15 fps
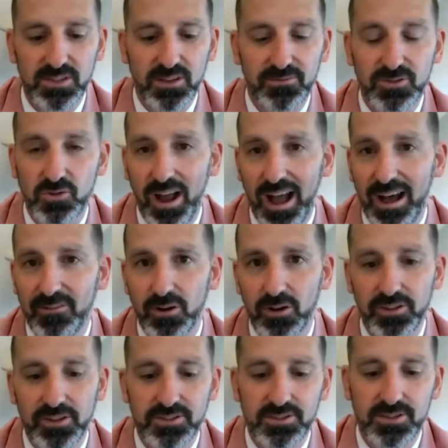of travel,
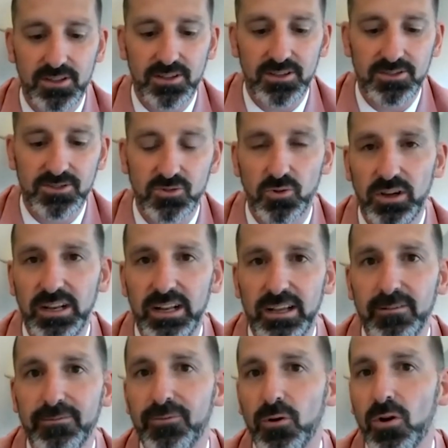this
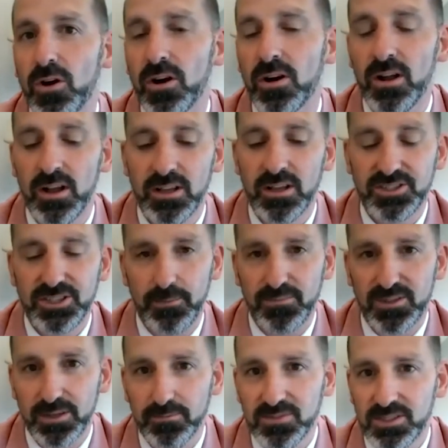screening for
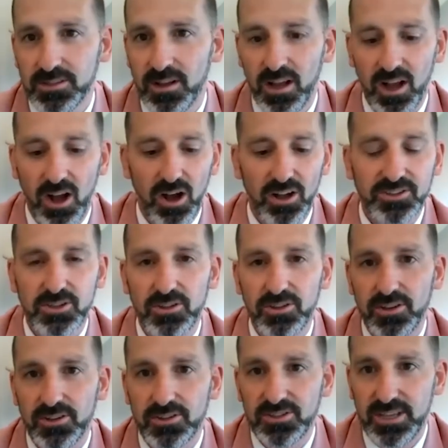symptoms, also
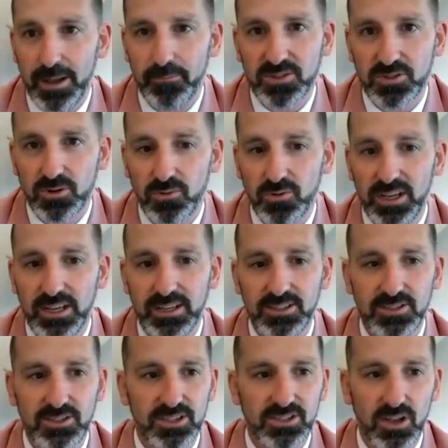the temperature
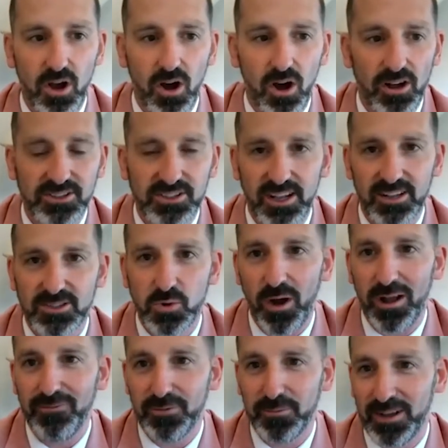reads, this all sounds
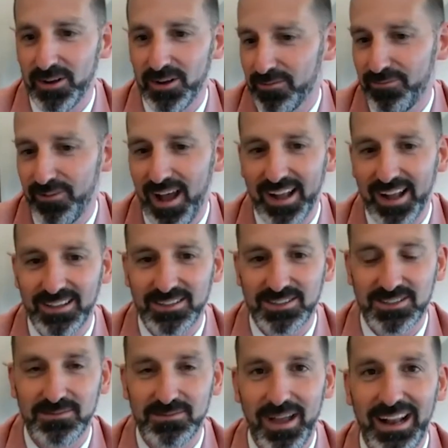quite familiar. In fact,
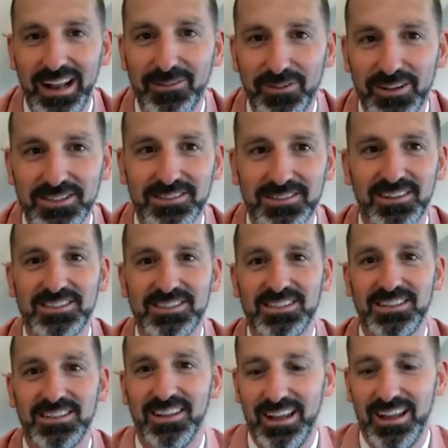many of it's
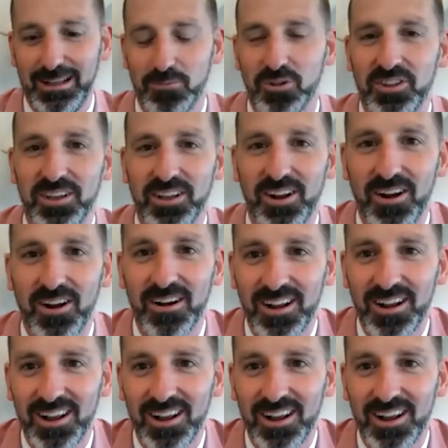listed and labeled in our